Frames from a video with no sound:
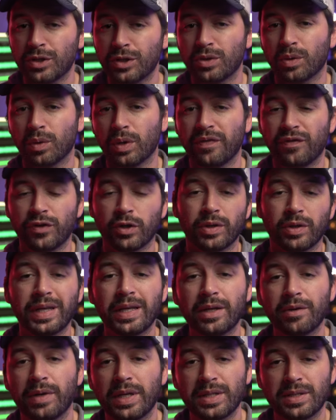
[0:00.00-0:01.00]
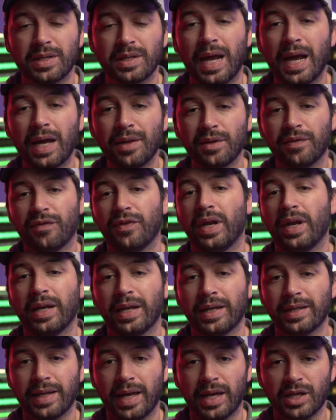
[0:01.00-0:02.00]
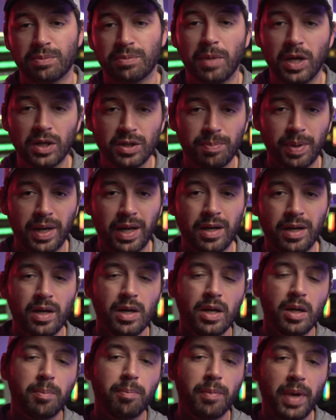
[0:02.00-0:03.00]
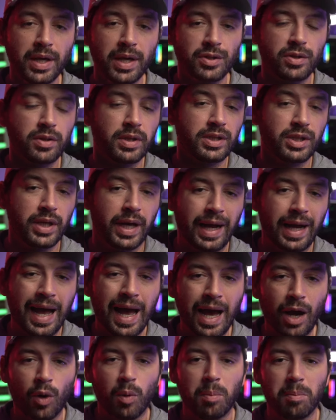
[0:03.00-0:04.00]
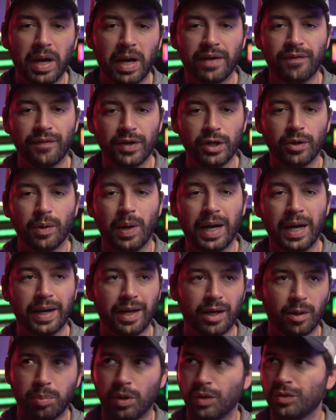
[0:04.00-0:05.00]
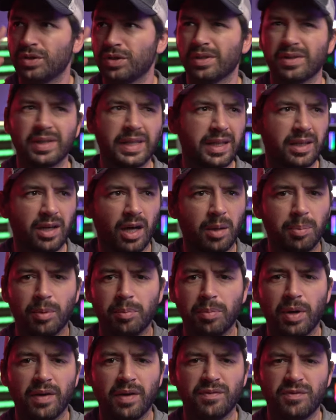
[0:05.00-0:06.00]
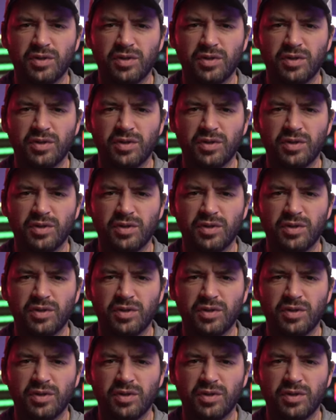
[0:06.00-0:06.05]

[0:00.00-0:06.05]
So if you're interested on the Fnatic Dash mousepad, make sure to check out my video on it. I'll post a link up above